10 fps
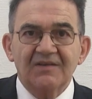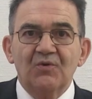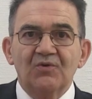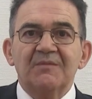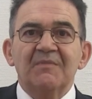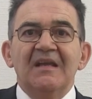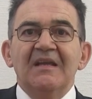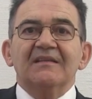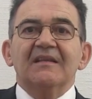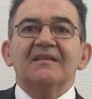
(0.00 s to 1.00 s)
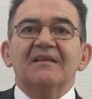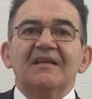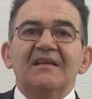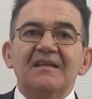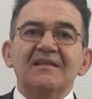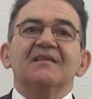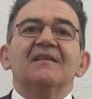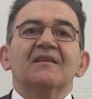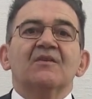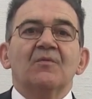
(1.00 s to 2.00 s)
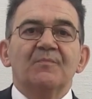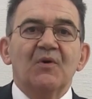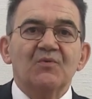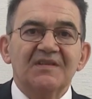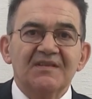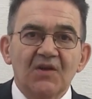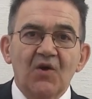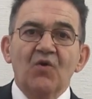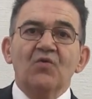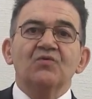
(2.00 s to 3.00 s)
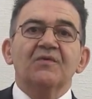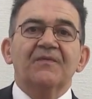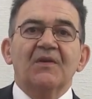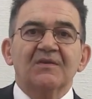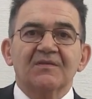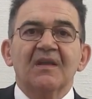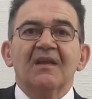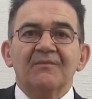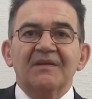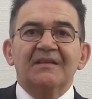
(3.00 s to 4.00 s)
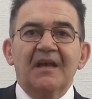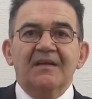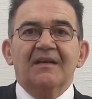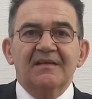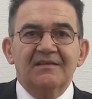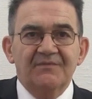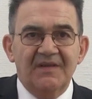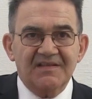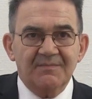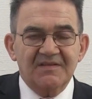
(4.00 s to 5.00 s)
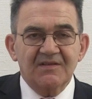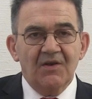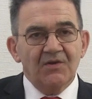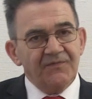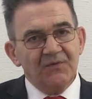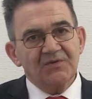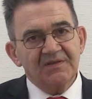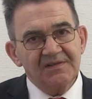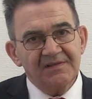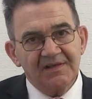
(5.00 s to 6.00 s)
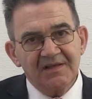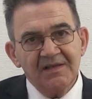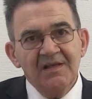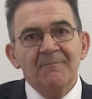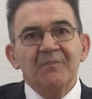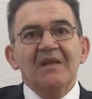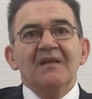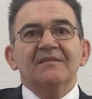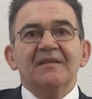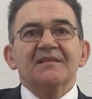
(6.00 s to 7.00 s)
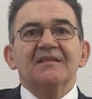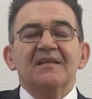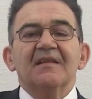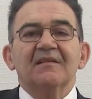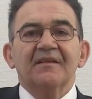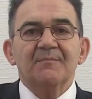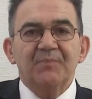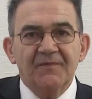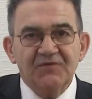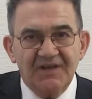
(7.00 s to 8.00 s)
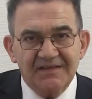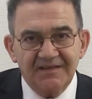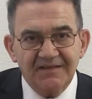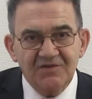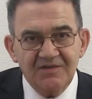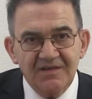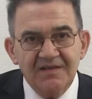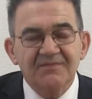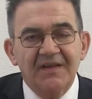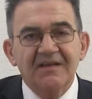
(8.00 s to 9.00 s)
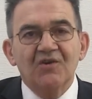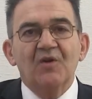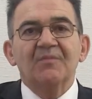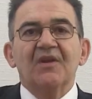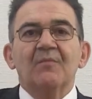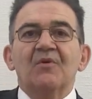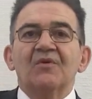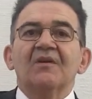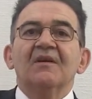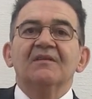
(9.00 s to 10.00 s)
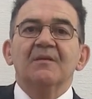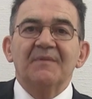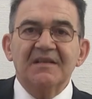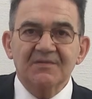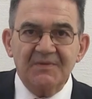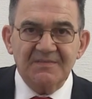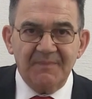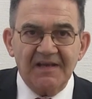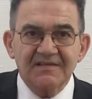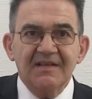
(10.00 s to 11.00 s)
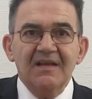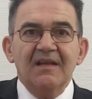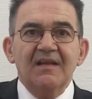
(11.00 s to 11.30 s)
I told him that he can easily compose his own fund with direct investments. Unfortunately, this legal rip-off strategy is very common among the big Swiss banks.